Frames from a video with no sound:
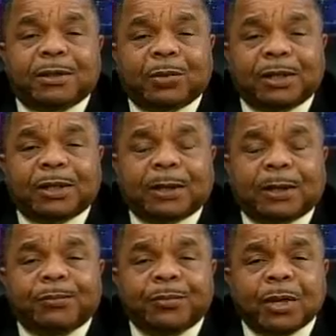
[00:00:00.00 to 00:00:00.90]
with
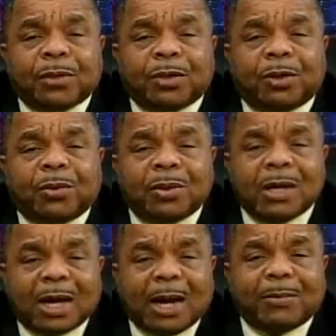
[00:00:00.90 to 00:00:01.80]
them. So
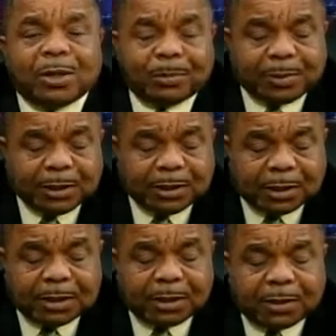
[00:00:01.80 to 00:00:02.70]
I'm going to be
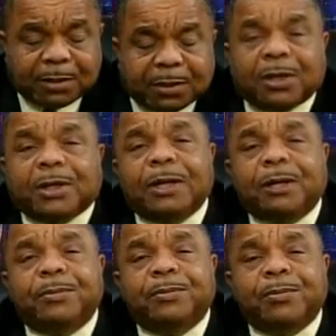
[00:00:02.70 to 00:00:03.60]
uh,
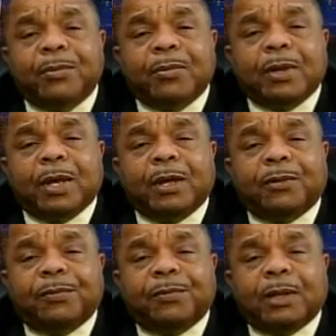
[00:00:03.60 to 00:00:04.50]
looking
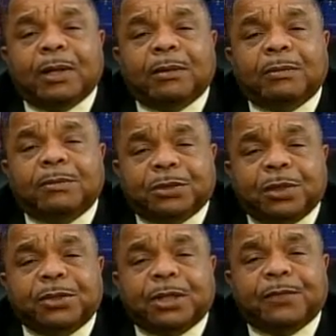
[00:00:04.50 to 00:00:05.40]
and, and
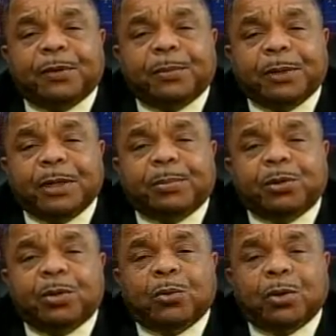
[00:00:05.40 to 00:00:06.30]
searching for people
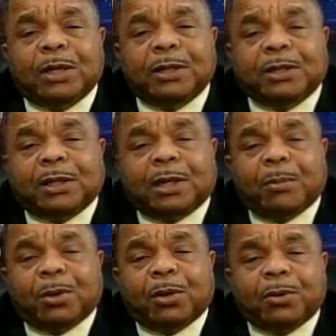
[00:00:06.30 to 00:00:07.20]
who are willing to
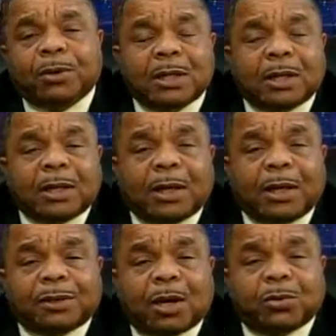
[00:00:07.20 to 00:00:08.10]
come on
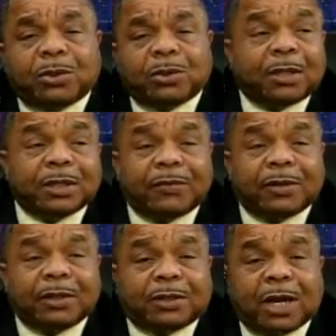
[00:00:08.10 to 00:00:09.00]
and talk to us,
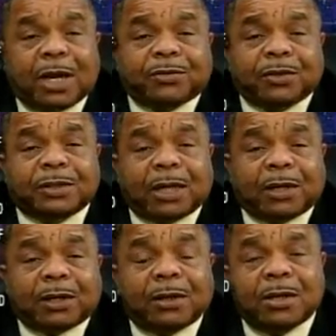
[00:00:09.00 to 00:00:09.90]
even countries that are